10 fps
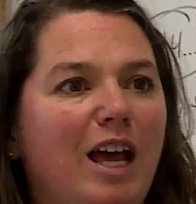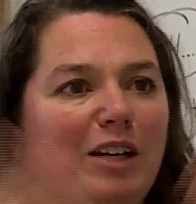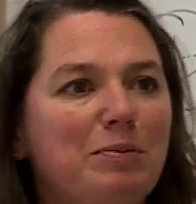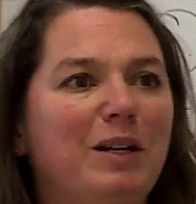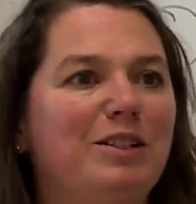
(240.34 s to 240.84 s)

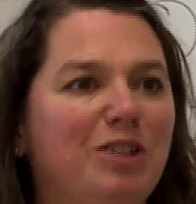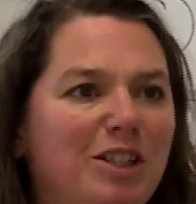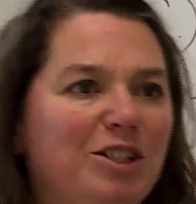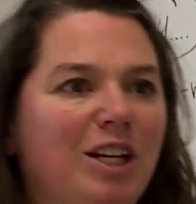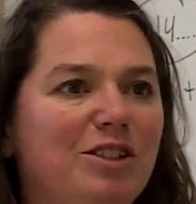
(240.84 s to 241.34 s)

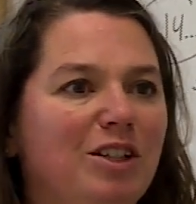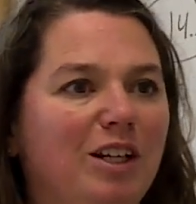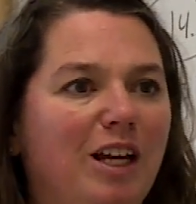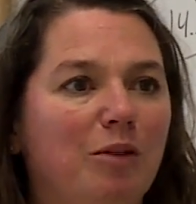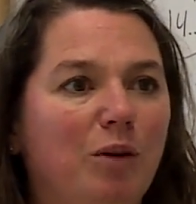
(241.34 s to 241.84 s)
exponentially
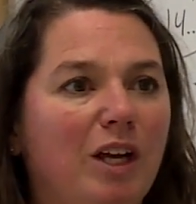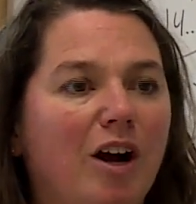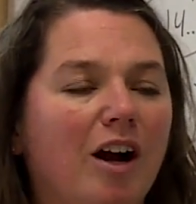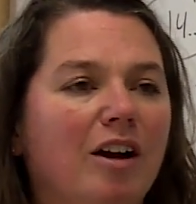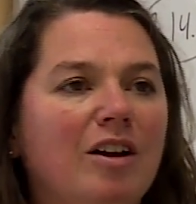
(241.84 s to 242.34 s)
changing and we
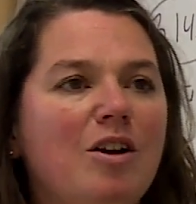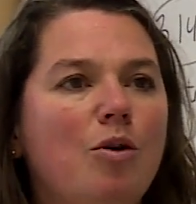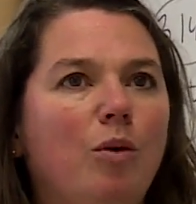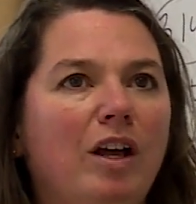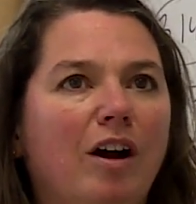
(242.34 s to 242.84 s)
are
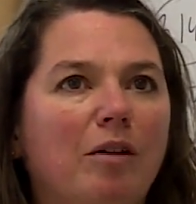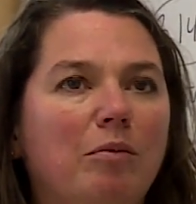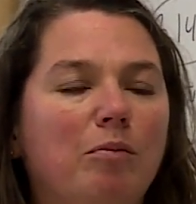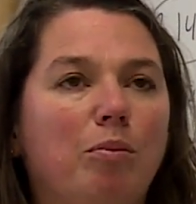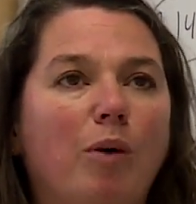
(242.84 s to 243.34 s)
we are
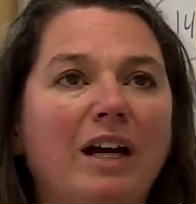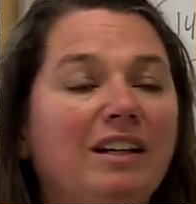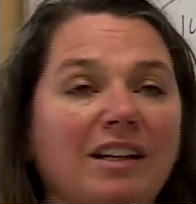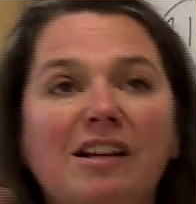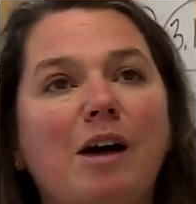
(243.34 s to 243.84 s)

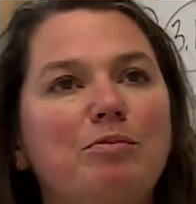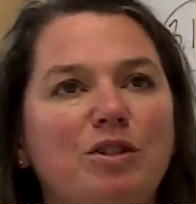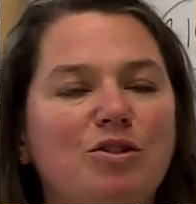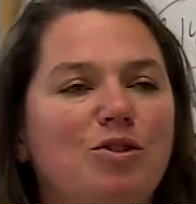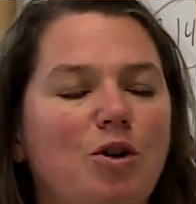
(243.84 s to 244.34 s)
brightening up
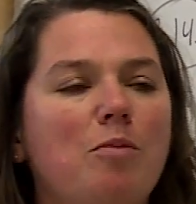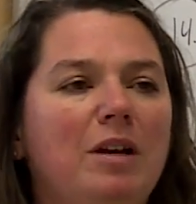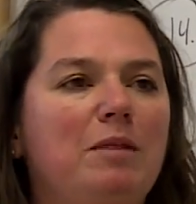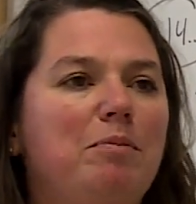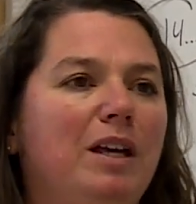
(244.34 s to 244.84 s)
to so
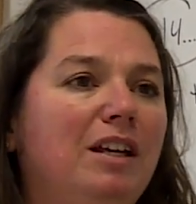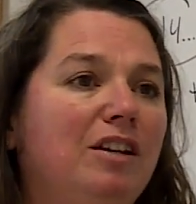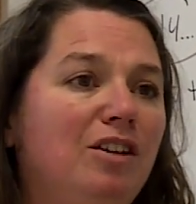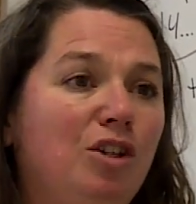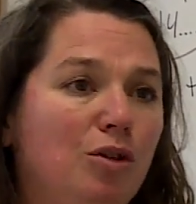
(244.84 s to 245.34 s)
many big
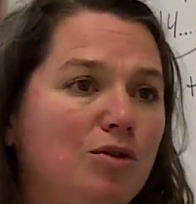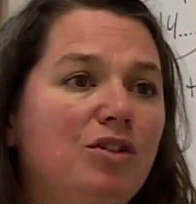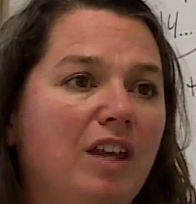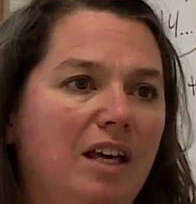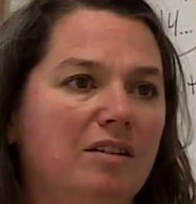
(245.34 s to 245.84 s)

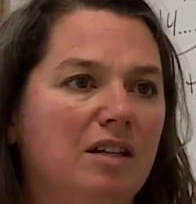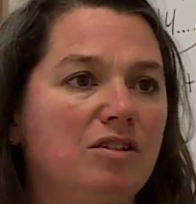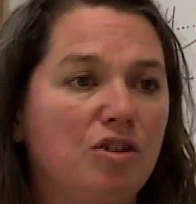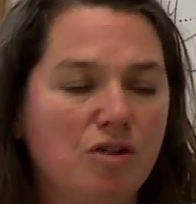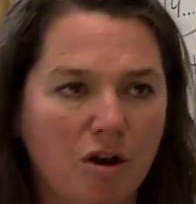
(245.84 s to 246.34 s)
huge things
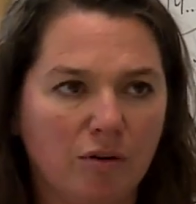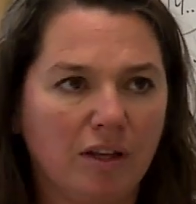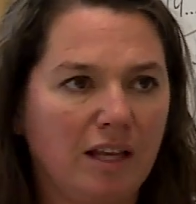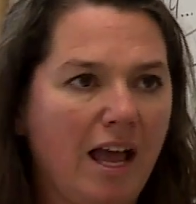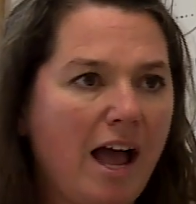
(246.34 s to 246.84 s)
and to know
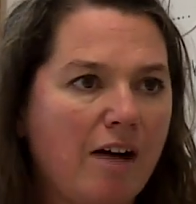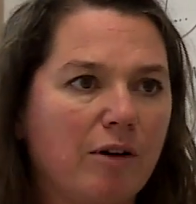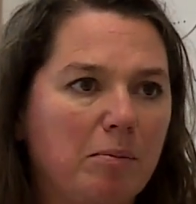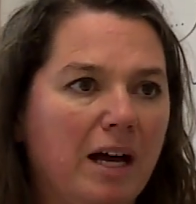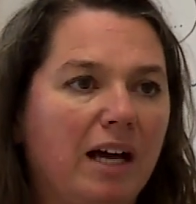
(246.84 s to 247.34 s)
that they have
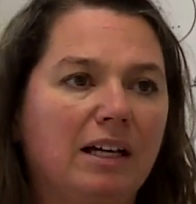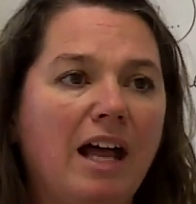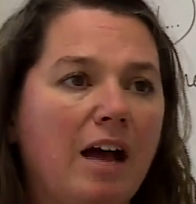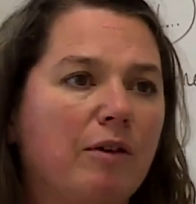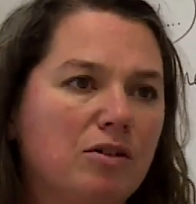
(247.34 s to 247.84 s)
our back and
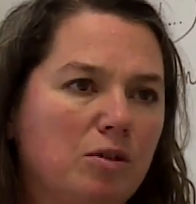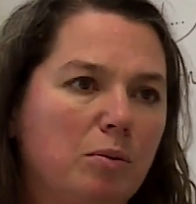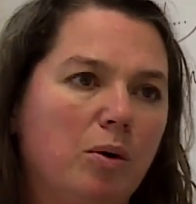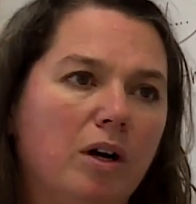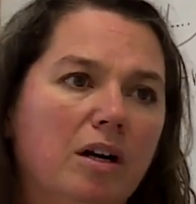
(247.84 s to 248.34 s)
have our
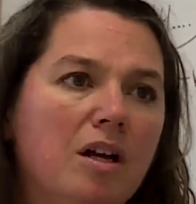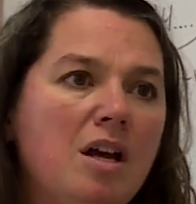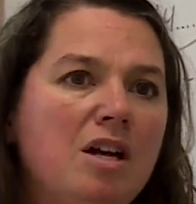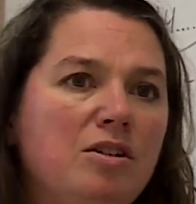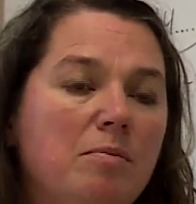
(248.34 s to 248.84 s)
support
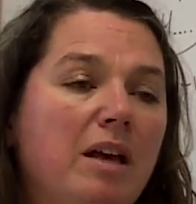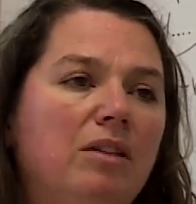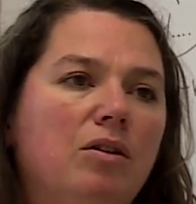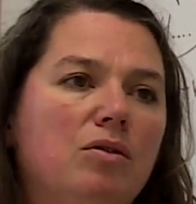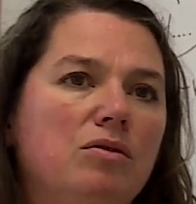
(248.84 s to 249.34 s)
to
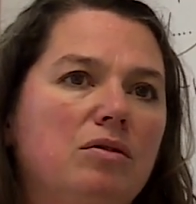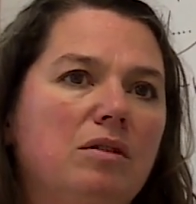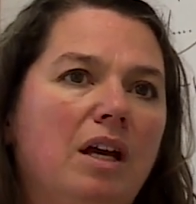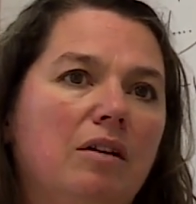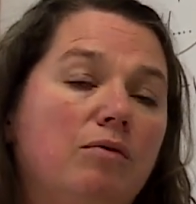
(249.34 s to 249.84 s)
make those
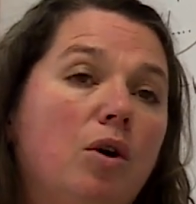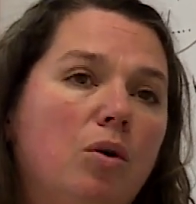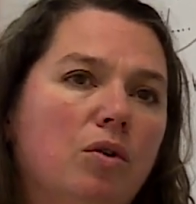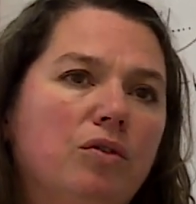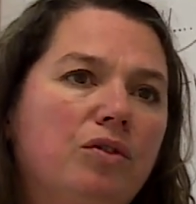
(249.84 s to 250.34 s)
kind of
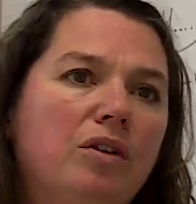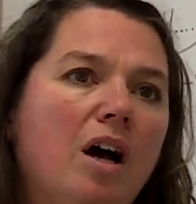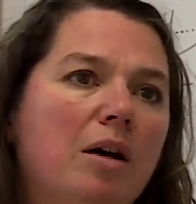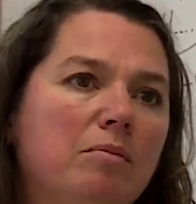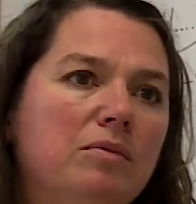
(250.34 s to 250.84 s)
goals
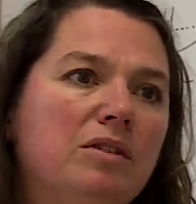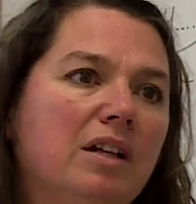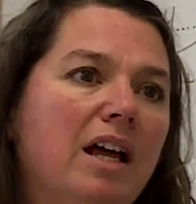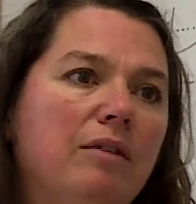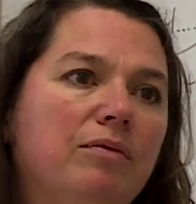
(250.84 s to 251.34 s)
come to
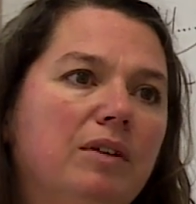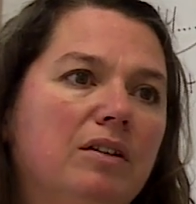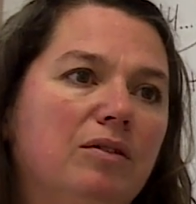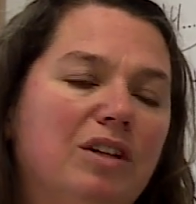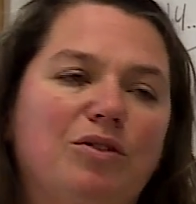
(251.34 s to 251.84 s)
life
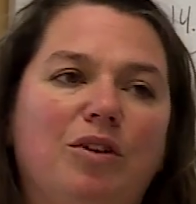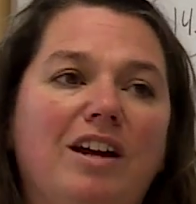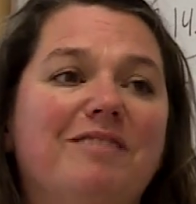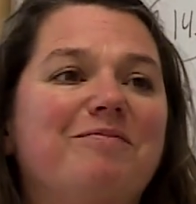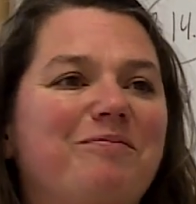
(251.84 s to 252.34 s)
is, is great.